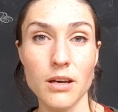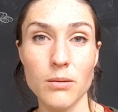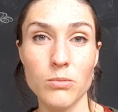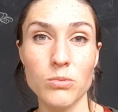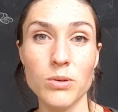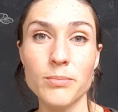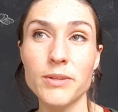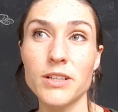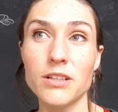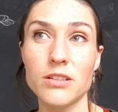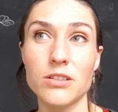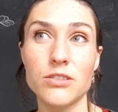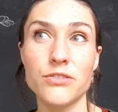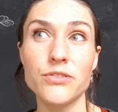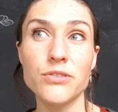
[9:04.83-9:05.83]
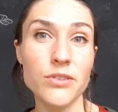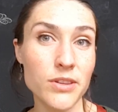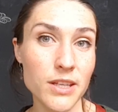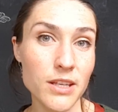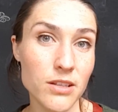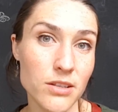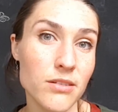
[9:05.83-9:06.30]
women do
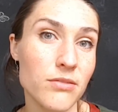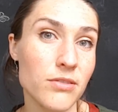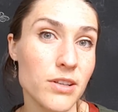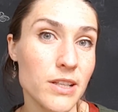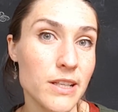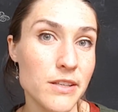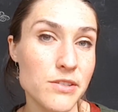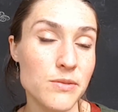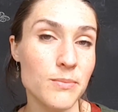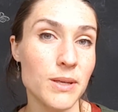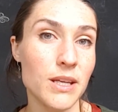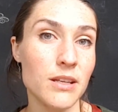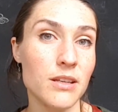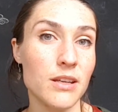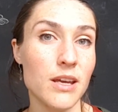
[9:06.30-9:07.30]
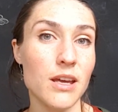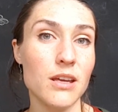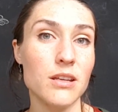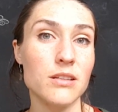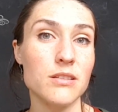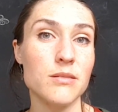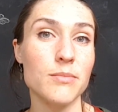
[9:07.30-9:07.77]
think differently to men
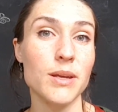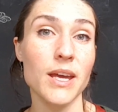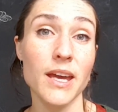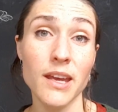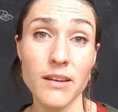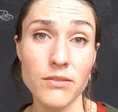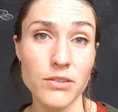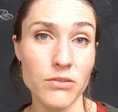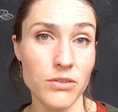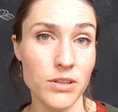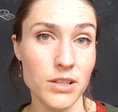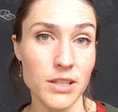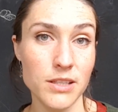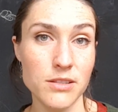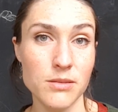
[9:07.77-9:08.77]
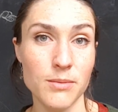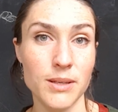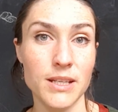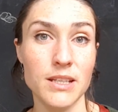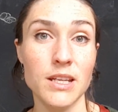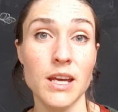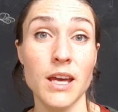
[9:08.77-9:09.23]
and behave differently to
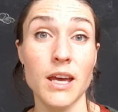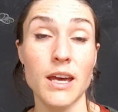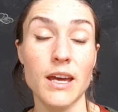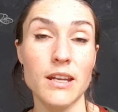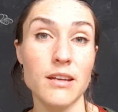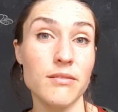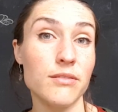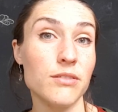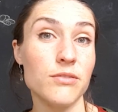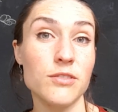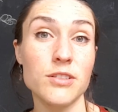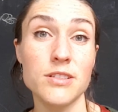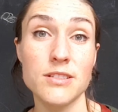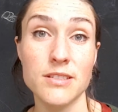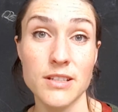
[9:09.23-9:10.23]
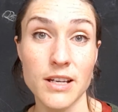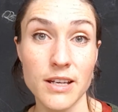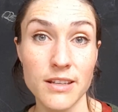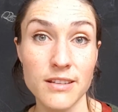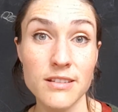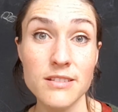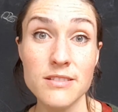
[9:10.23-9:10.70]
men and have different
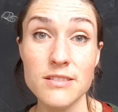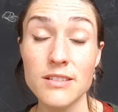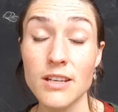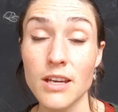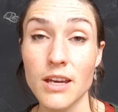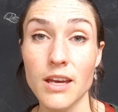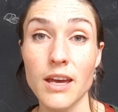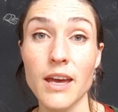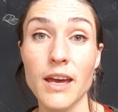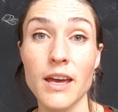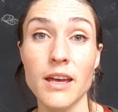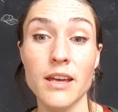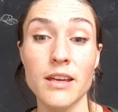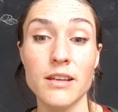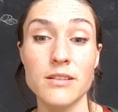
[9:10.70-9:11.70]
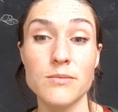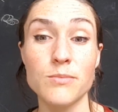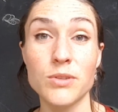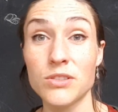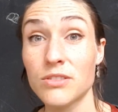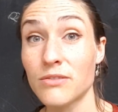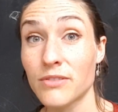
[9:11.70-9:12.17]
desires and
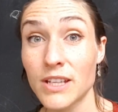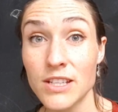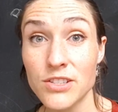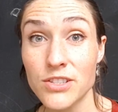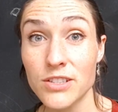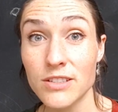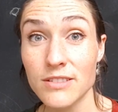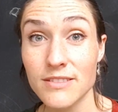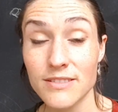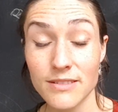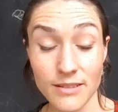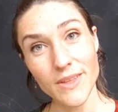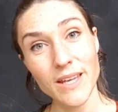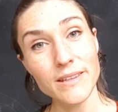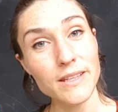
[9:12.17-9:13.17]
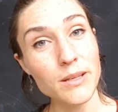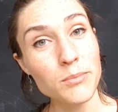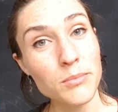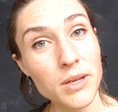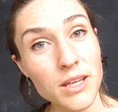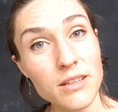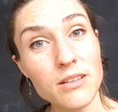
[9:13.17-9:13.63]
motivations, and that
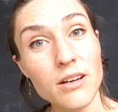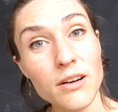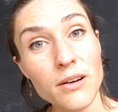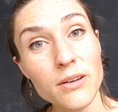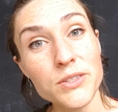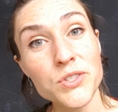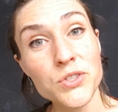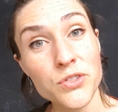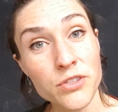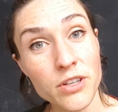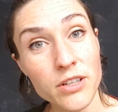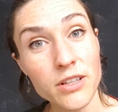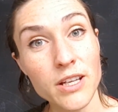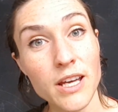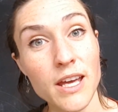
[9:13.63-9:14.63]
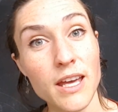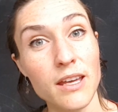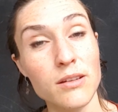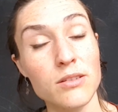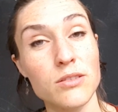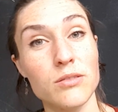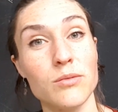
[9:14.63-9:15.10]
men are stronger
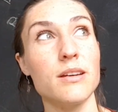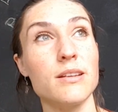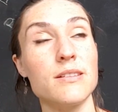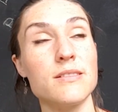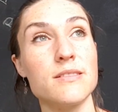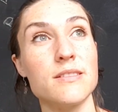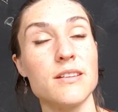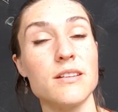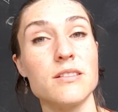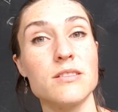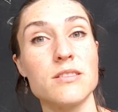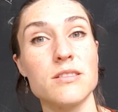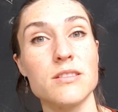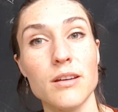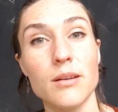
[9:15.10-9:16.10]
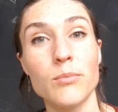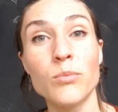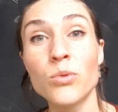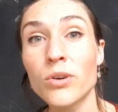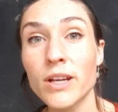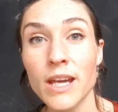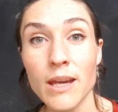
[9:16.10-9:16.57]
and, in a sense,
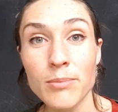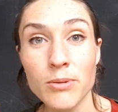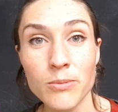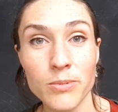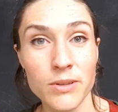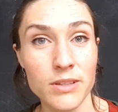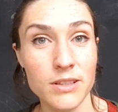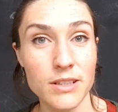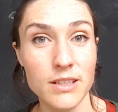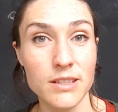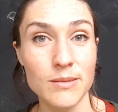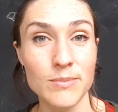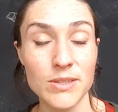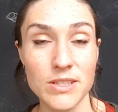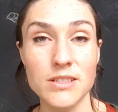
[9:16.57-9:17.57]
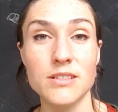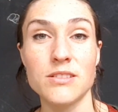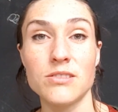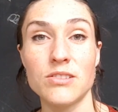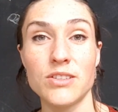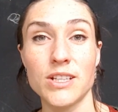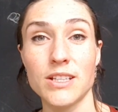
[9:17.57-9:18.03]
more capable in the
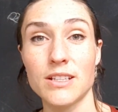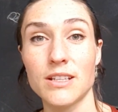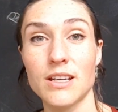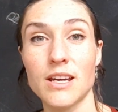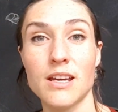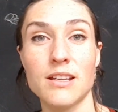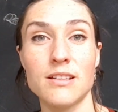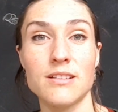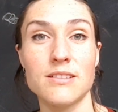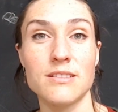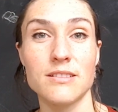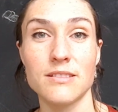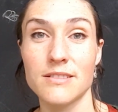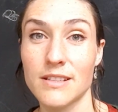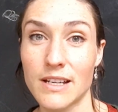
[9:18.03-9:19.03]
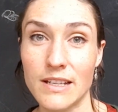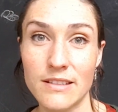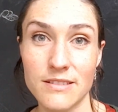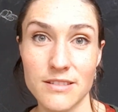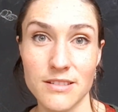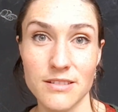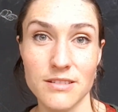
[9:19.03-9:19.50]
business arena and
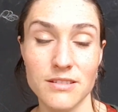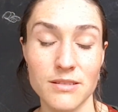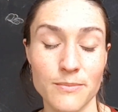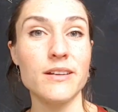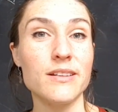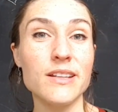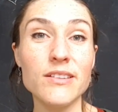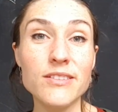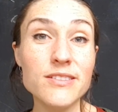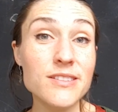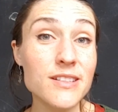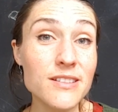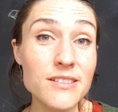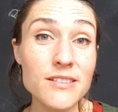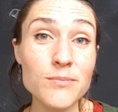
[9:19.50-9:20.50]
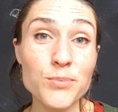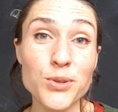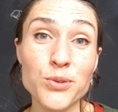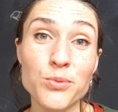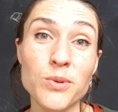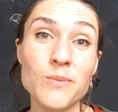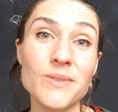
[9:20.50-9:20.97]
sciences. Now, this doesn't
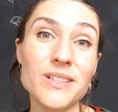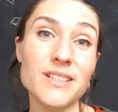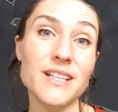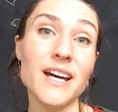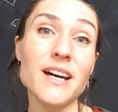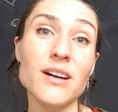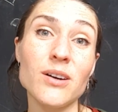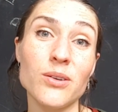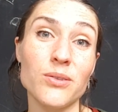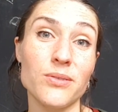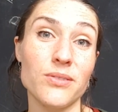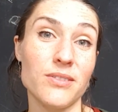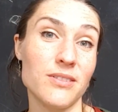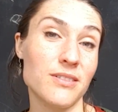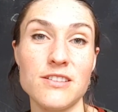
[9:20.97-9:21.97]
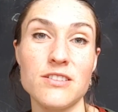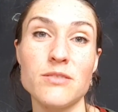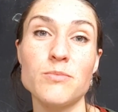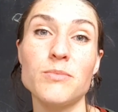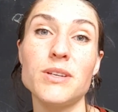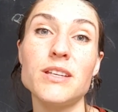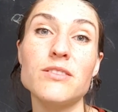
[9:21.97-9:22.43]
put women down. It
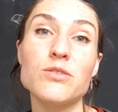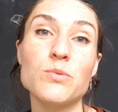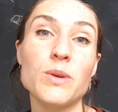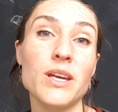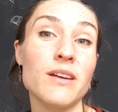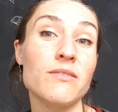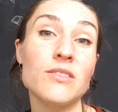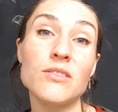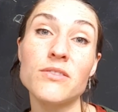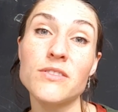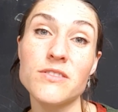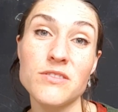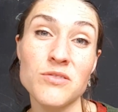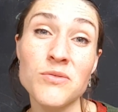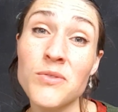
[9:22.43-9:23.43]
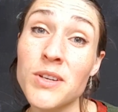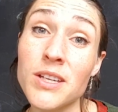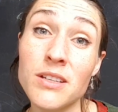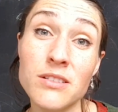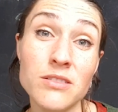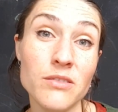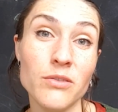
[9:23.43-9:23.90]
just means we have different
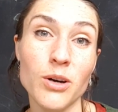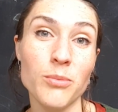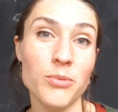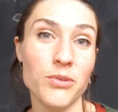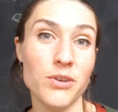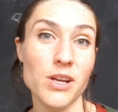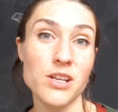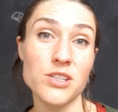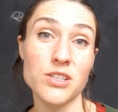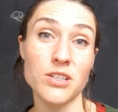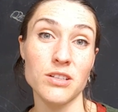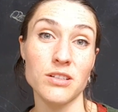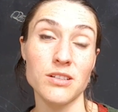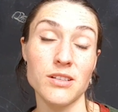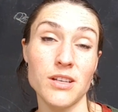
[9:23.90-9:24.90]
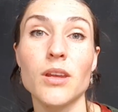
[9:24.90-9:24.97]
spheres of operation.